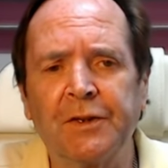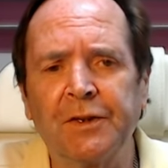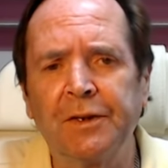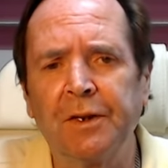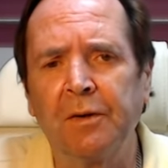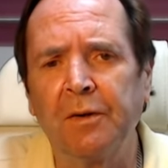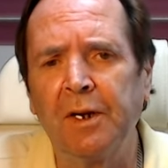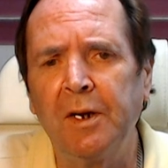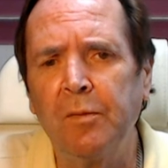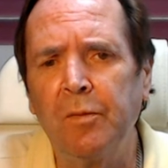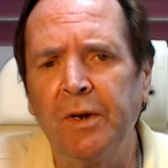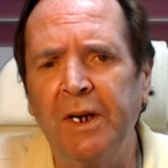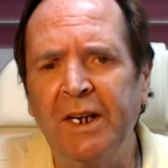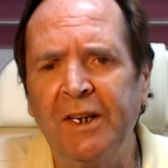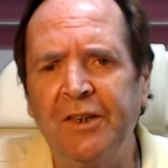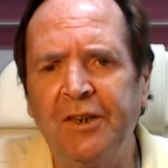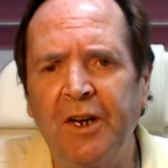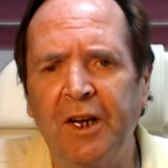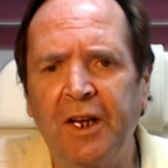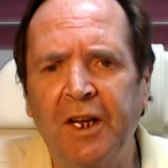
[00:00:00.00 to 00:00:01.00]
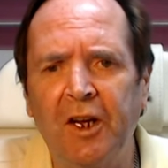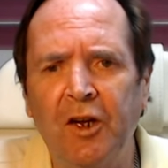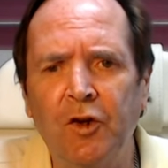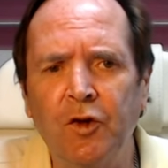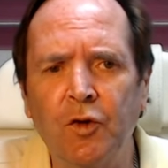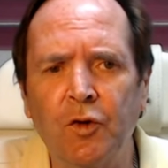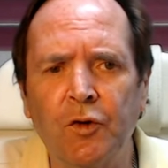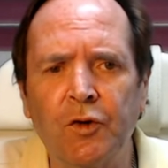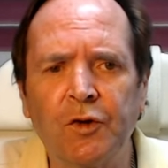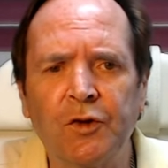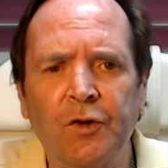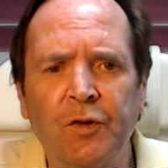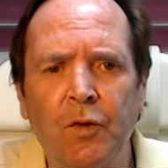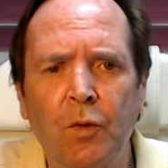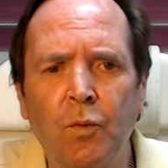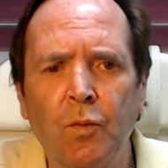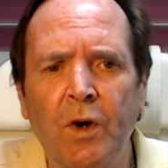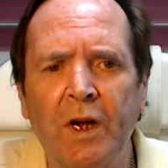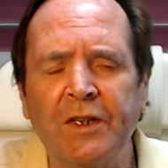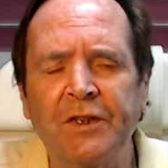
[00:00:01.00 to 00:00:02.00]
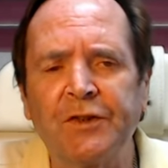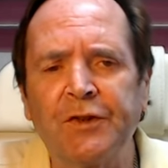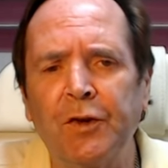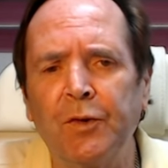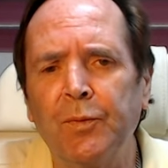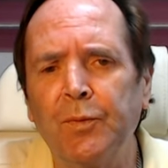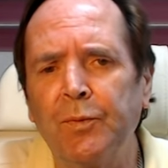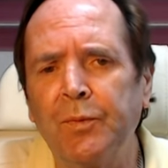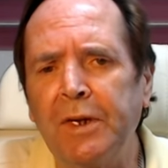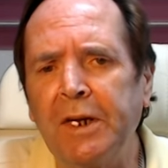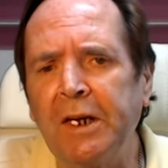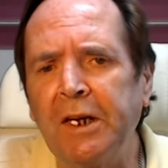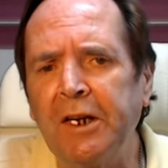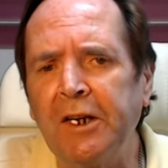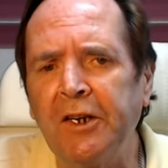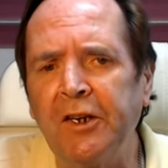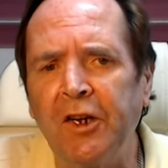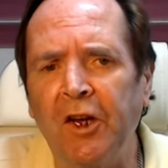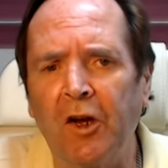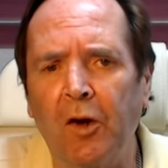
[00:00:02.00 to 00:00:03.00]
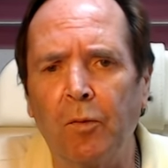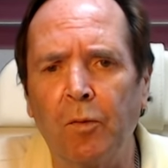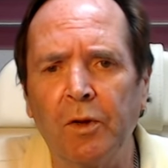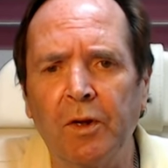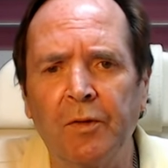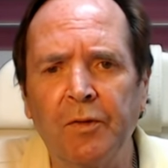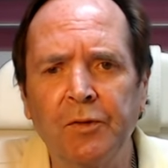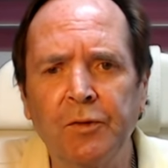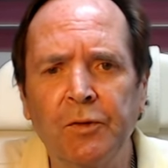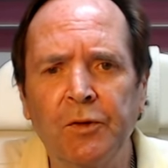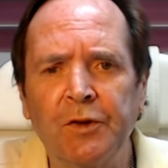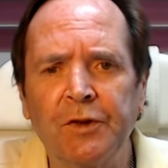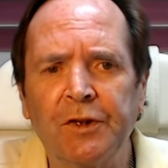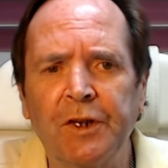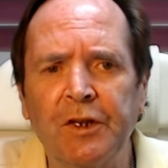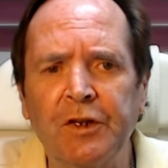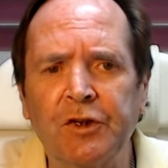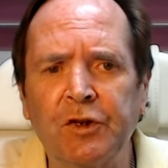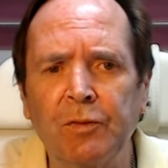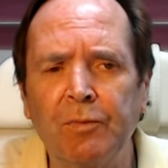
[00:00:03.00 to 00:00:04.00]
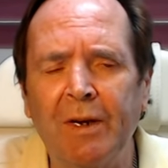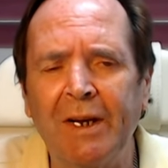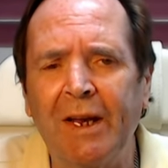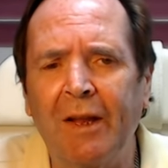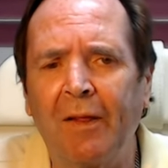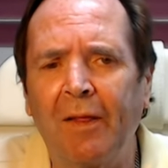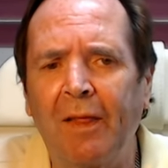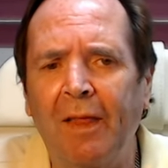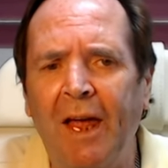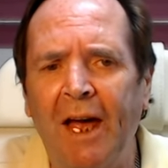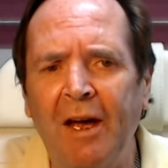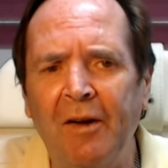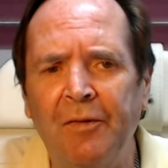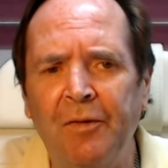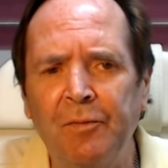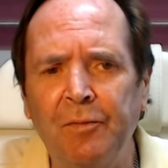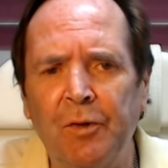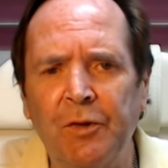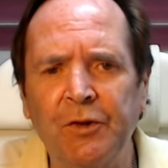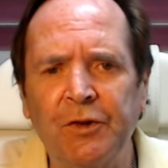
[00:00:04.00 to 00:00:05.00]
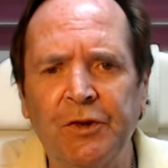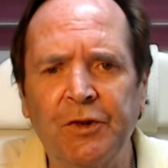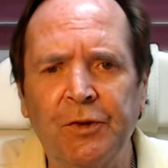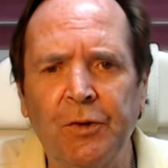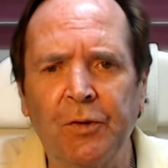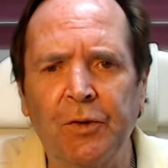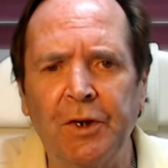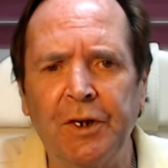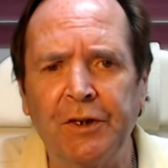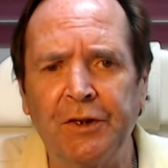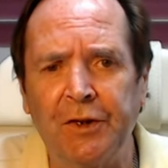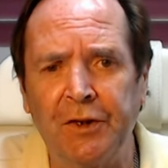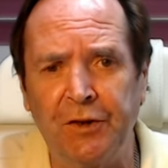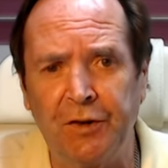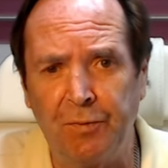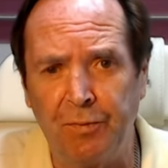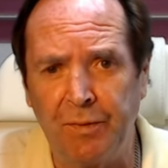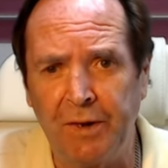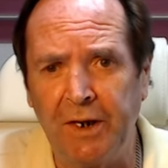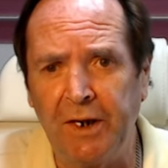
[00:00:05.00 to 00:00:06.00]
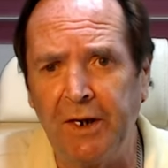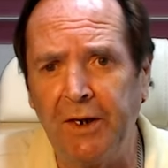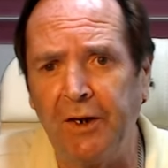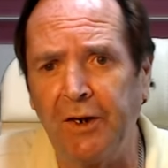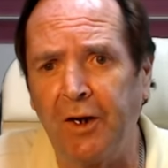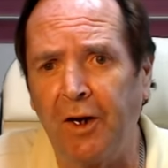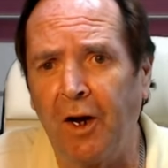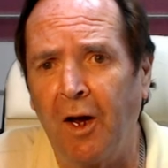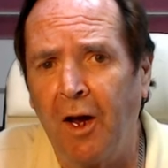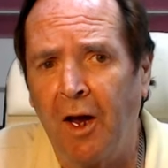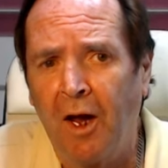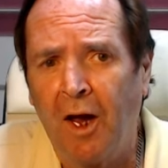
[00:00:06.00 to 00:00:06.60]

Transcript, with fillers: Now, anybody taking notice of the Western media will have noticed that so many laughable stories in the media